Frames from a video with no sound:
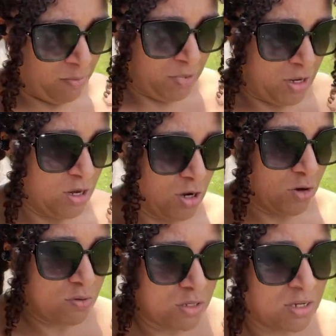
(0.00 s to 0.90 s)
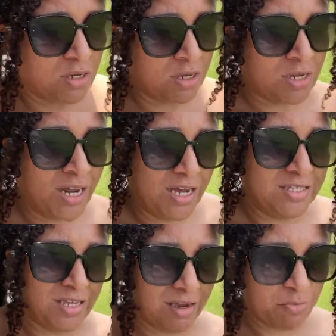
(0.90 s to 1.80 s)
But, you know, like I
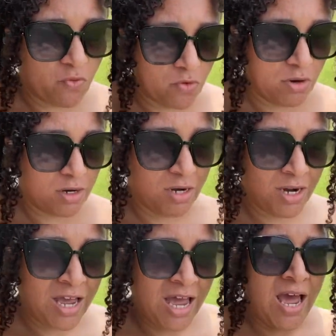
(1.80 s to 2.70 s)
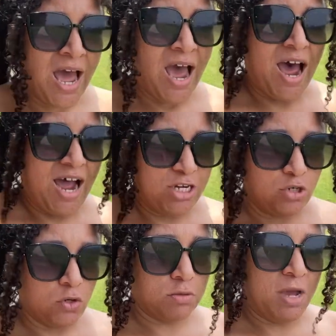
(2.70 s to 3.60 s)
said before, I
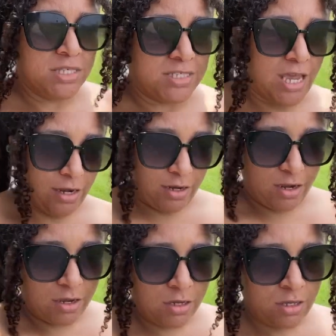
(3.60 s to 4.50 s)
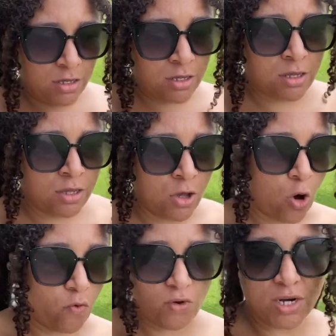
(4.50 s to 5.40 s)
chose my sanity
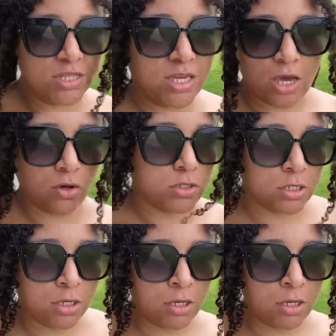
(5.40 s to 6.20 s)
over anything else.